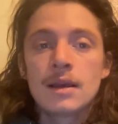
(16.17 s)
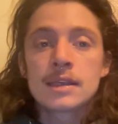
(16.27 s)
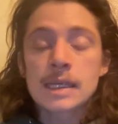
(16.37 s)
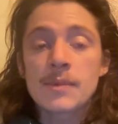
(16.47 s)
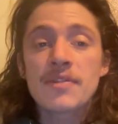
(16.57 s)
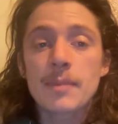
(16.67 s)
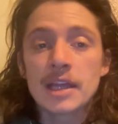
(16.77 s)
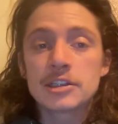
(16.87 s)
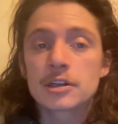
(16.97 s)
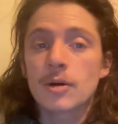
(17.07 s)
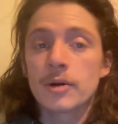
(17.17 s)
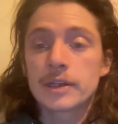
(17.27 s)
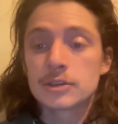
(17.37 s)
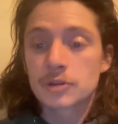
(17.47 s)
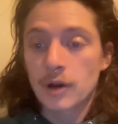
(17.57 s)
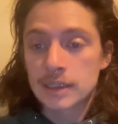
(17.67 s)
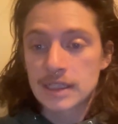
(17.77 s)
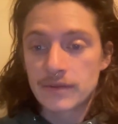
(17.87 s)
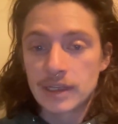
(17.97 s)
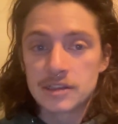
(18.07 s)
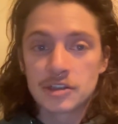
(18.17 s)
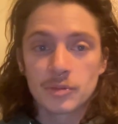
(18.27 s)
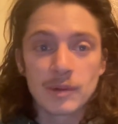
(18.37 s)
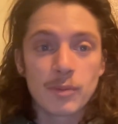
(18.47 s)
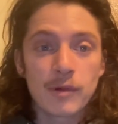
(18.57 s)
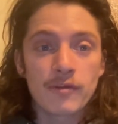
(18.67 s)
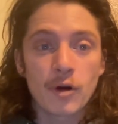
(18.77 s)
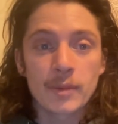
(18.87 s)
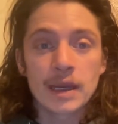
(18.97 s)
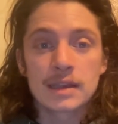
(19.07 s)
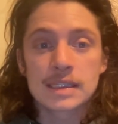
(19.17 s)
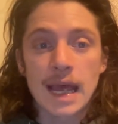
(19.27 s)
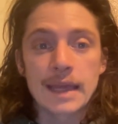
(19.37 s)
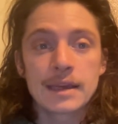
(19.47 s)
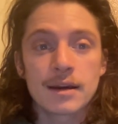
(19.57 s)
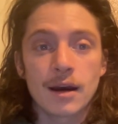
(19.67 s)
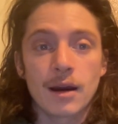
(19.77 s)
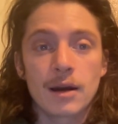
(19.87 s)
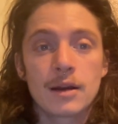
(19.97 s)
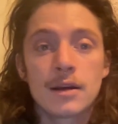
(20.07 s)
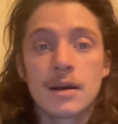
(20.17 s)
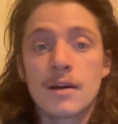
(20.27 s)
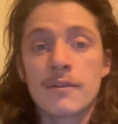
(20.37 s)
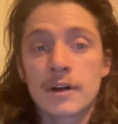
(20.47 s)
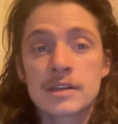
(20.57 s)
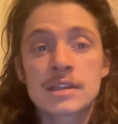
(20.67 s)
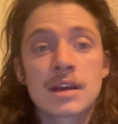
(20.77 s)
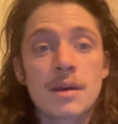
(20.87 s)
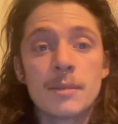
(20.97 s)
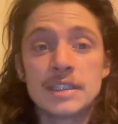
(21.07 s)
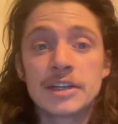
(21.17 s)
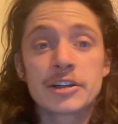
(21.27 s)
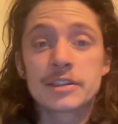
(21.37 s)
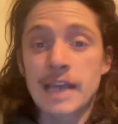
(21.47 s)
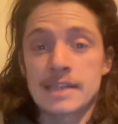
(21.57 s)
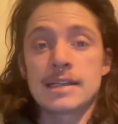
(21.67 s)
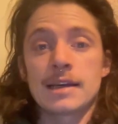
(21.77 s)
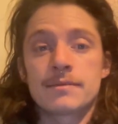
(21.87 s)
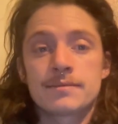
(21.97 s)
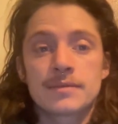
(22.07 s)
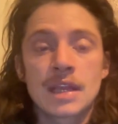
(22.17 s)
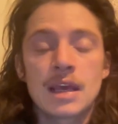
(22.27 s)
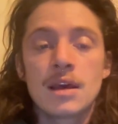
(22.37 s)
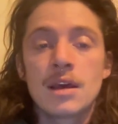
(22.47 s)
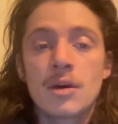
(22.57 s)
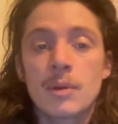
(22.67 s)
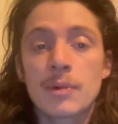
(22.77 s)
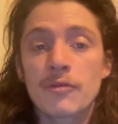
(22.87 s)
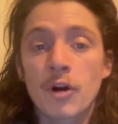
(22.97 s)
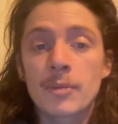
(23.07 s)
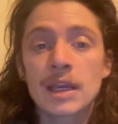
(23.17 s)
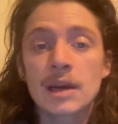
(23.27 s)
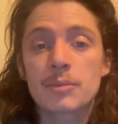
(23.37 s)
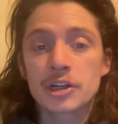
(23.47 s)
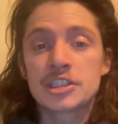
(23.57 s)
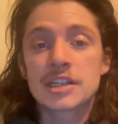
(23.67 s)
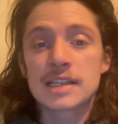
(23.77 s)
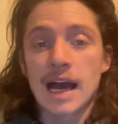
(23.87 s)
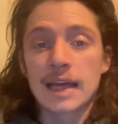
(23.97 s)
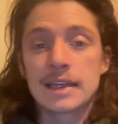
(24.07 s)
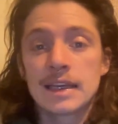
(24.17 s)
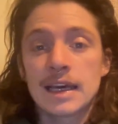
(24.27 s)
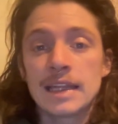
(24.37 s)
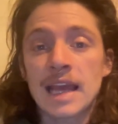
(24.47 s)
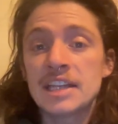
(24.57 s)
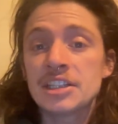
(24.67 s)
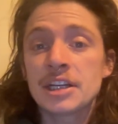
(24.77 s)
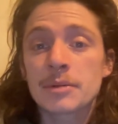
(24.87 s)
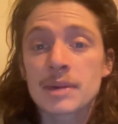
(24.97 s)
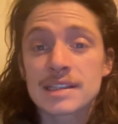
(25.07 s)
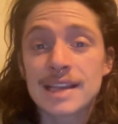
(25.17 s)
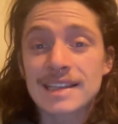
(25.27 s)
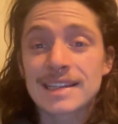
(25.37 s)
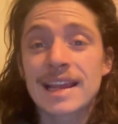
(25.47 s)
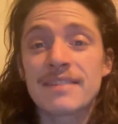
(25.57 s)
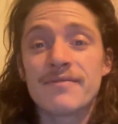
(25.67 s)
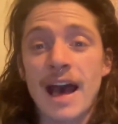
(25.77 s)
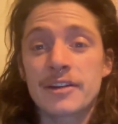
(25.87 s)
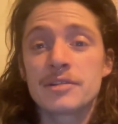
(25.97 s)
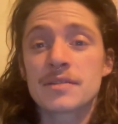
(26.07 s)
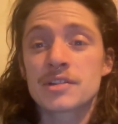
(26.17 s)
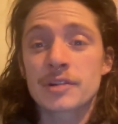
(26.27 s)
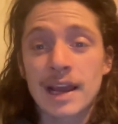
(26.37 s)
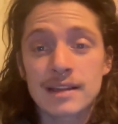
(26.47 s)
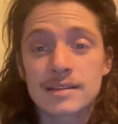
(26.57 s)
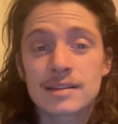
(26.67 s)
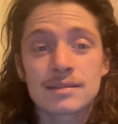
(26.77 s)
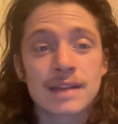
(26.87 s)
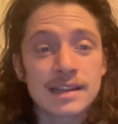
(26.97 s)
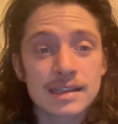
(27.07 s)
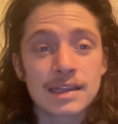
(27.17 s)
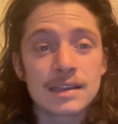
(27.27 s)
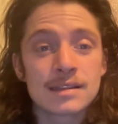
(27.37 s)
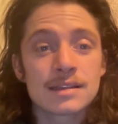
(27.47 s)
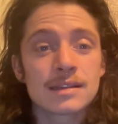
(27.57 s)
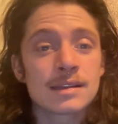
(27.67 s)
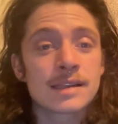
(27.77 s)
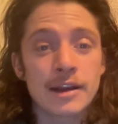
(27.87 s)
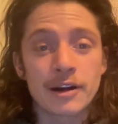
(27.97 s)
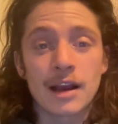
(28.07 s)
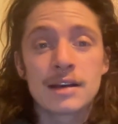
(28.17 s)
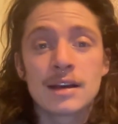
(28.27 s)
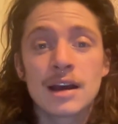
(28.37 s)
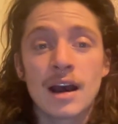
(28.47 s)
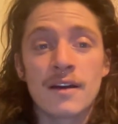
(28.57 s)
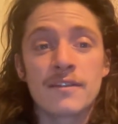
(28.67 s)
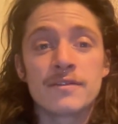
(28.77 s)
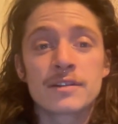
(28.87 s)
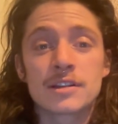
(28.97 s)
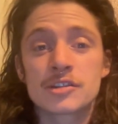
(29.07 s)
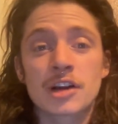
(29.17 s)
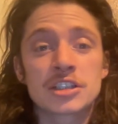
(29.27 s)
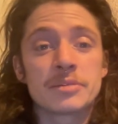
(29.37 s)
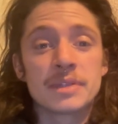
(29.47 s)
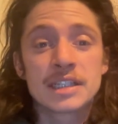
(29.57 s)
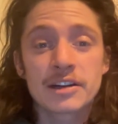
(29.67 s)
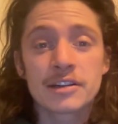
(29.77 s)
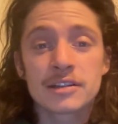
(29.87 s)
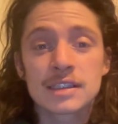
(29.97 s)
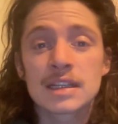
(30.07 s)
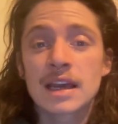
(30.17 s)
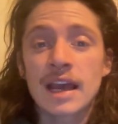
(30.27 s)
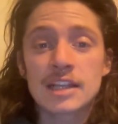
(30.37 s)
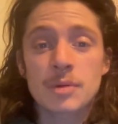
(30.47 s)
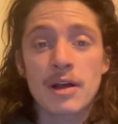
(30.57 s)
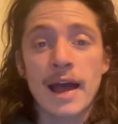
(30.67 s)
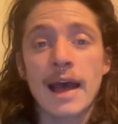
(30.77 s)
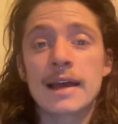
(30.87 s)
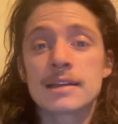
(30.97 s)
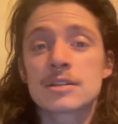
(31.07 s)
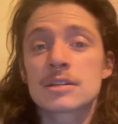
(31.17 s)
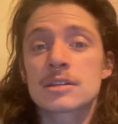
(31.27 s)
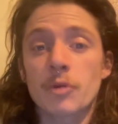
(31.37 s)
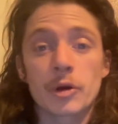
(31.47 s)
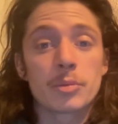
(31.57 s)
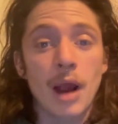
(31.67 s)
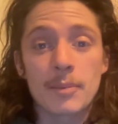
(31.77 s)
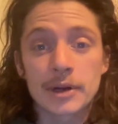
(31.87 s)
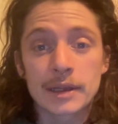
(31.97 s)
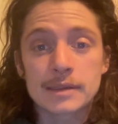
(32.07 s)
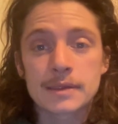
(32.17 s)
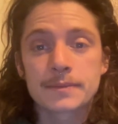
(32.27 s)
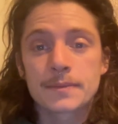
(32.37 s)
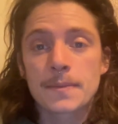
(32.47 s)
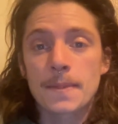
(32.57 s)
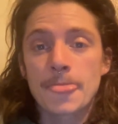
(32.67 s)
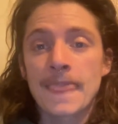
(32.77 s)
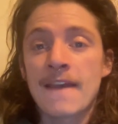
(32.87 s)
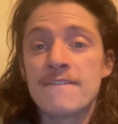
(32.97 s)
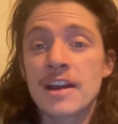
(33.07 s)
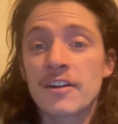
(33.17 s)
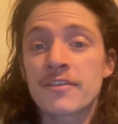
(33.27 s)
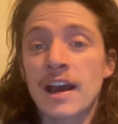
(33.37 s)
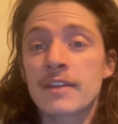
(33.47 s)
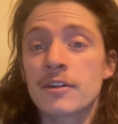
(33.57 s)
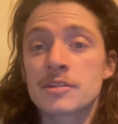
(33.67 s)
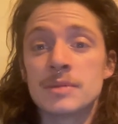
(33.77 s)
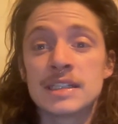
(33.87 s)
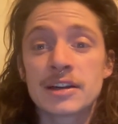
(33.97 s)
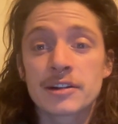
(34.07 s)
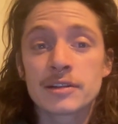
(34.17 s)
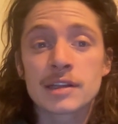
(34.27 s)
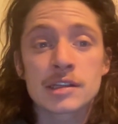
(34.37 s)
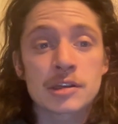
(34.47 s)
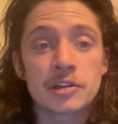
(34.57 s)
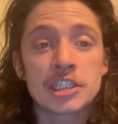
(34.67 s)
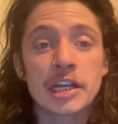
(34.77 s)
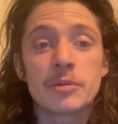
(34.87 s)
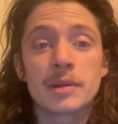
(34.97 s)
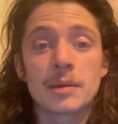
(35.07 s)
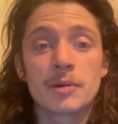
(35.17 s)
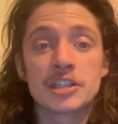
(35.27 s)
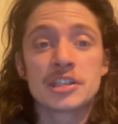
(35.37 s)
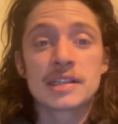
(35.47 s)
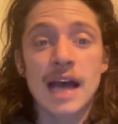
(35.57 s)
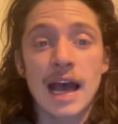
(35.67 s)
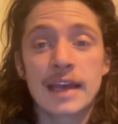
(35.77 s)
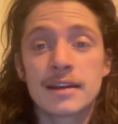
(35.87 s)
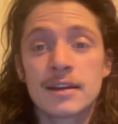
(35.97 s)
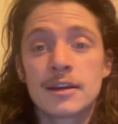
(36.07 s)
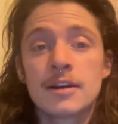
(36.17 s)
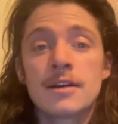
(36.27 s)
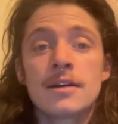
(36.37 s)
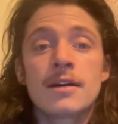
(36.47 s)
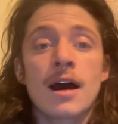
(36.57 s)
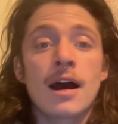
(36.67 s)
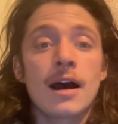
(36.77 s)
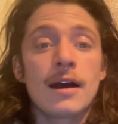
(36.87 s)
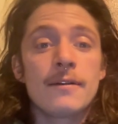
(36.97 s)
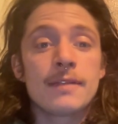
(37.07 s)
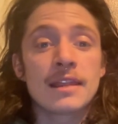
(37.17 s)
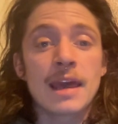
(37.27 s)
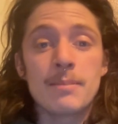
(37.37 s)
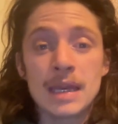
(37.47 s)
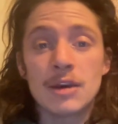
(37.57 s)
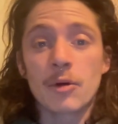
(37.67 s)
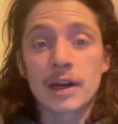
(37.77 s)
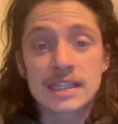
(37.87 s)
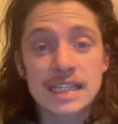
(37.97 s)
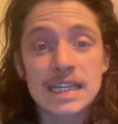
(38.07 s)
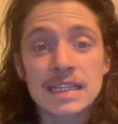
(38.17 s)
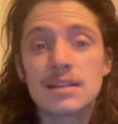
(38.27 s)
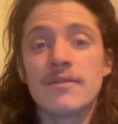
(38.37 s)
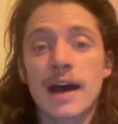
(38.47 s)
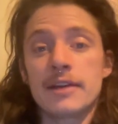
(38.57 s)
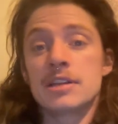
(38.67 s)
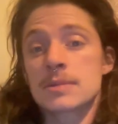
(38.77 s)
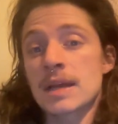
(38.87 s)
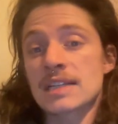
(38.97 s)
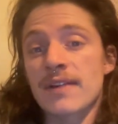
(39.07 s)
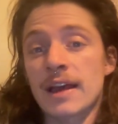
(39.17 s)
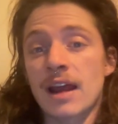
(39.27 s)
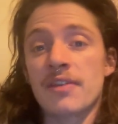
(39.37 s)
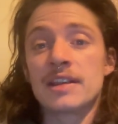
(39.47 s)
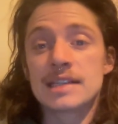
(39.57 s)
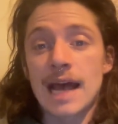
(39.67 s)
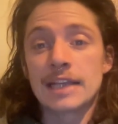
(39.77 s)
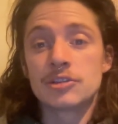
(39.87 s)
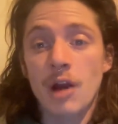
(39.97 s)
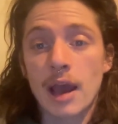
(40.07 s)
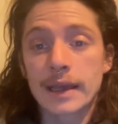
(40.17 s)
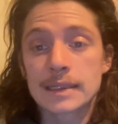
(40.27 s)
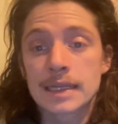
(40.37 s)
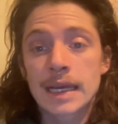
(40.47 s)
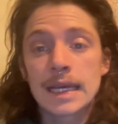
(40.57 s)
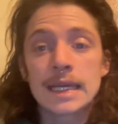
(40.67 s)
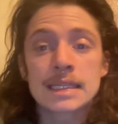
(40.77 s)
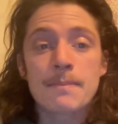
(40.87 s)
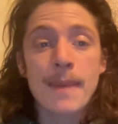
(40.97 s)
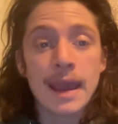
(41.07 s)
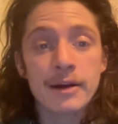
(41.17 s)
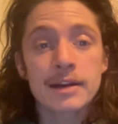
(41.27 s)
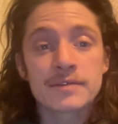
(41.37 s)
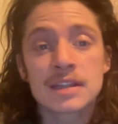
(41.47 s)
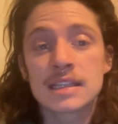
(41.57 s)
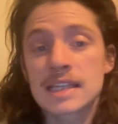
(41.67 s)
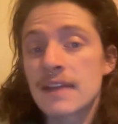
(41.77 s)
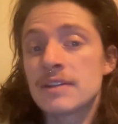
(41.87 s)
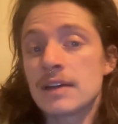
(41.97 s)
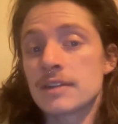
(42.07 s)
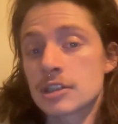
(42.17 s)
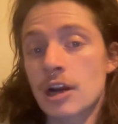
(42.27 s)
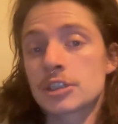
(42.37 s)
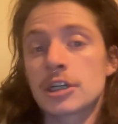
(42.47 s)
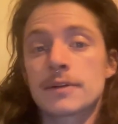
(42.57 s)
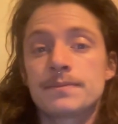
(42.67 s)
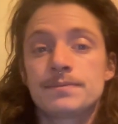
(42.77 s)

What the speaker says: Some of the major quality control activities you'll be performing on site are, first, material testing. When performing a bridge design, an engineer must designate values of strengths, densities, etc. of construction materials, as well as soil properties. Verifying those materials associated with the bridge design that they meet or exceed the values specified on the design drawings is imperative to the safety of a structure.